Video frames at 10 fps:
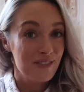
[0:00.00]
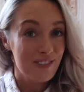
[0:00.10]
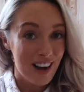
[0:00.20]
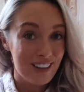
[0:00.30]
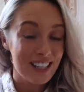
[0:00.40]
I
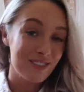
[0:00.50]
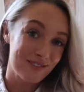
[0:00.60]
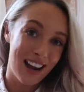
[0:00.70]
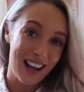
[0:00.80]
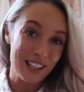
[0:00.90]
very
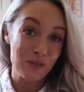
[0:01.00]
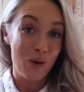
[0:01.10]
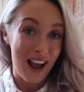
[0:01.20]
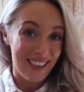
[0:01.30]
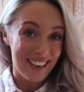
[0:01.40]
rarely
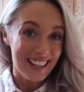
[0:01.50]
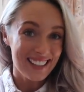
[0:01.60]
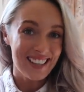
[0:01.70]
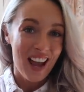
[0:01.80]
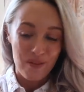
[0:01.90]
wear
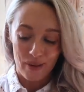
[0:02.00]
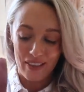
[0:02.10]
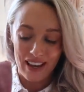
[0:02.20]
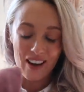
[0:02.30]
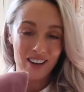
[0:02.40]
these, but
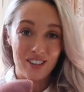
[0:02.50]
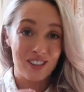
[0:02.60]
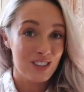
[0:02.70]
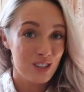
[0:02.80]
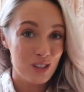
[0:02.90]
they are
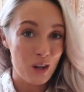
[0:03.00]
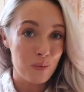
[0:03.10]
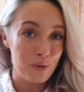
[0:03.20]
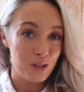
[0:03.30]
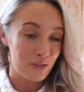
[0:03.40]
just
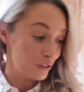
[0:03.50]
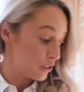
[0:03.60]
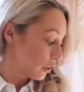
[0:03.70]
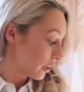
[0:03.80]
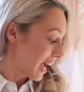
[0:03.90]
so beautiful
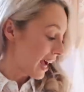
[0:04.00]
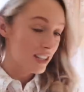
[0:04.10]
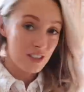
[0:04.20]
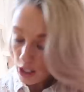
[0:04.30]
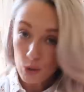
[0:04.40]
to look
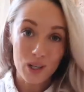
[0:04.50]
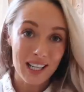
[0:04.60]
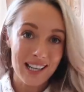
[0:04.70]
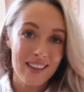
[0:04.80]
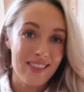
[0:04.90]
at.
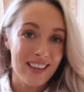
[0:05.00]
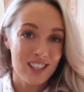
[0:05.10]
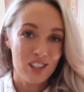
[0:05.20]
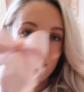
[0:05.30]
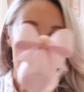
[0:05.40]
Equally, this